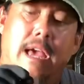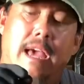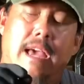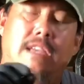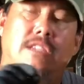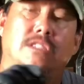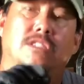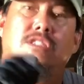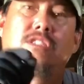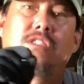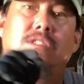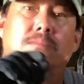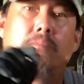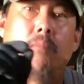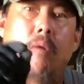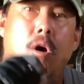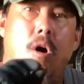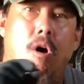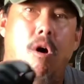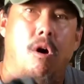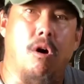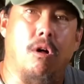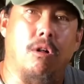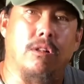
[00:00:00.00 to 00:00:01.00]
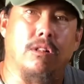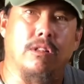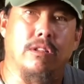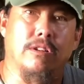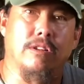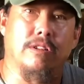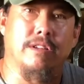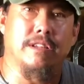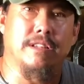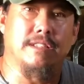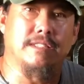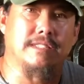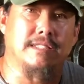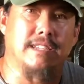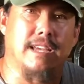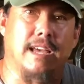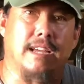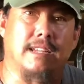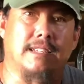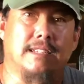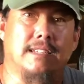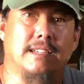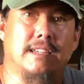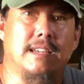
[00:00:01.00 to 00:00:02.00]
a small little
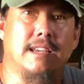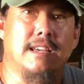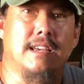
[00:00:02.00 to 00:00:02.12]
insect.